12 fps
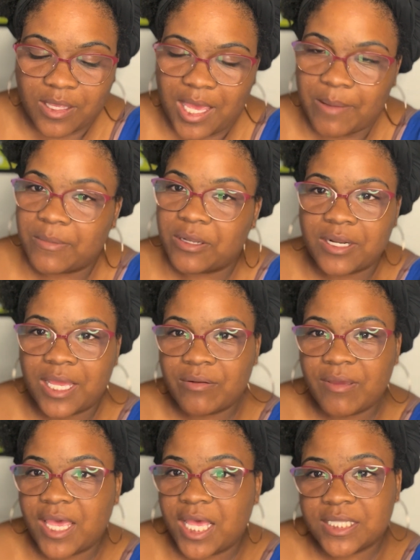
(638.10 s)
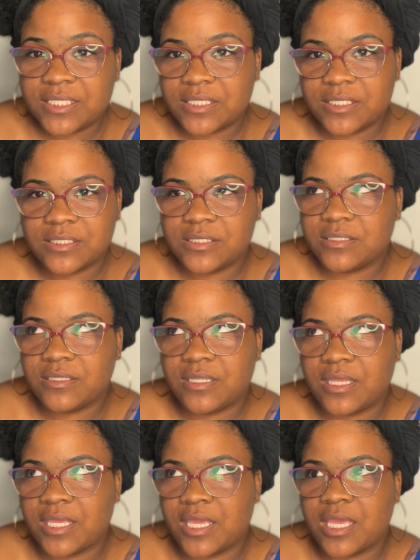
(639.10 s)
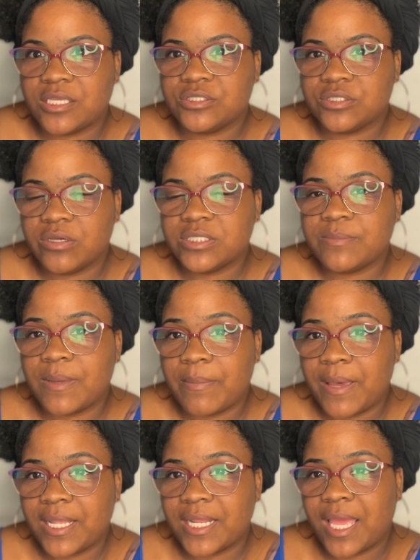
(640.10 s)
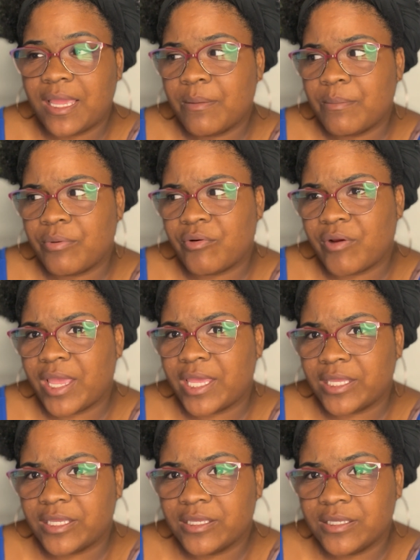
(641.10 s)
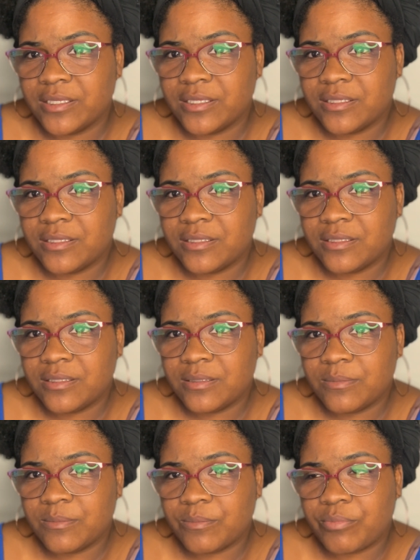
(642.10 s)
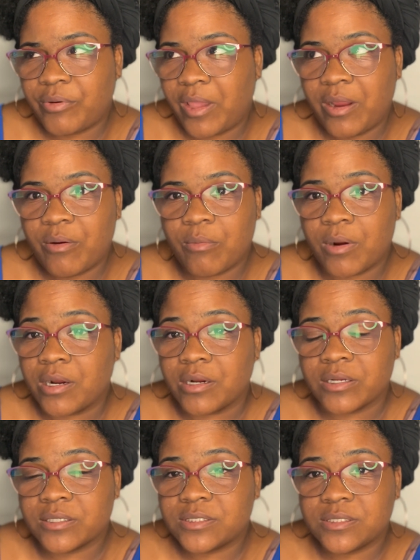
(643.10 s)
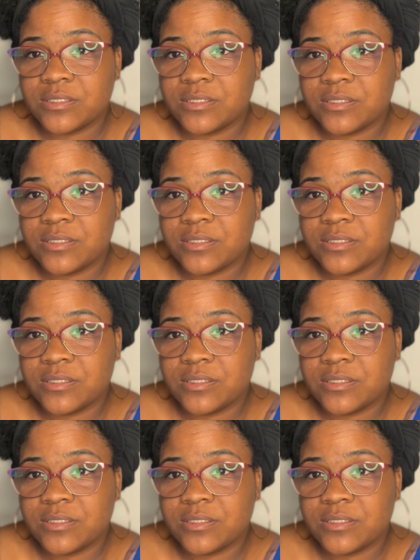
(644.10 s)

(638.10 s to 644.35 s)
learning, I don't have to exhaust my body. I can pray. Prayer works.